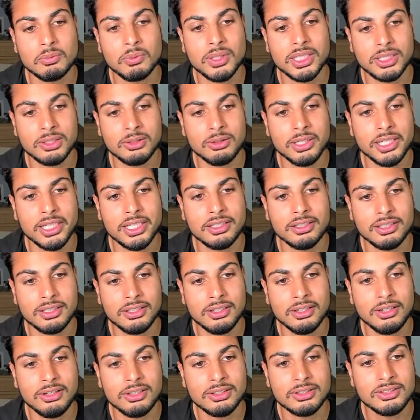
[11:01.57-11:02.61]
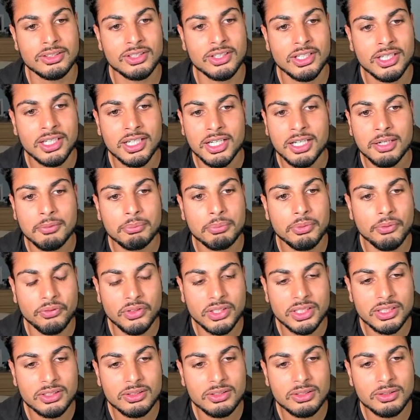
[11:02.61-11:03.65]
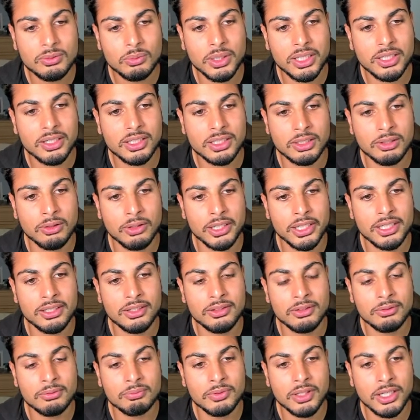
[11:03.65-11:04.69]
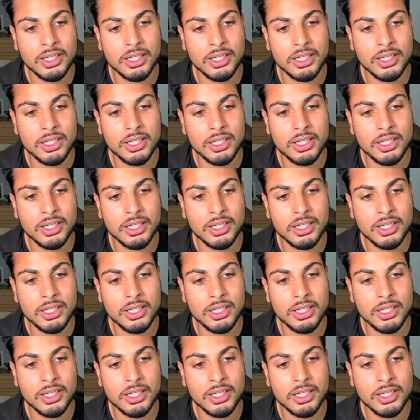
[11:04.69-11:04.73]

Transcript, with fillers: when creating the cards. But this is the way I created them.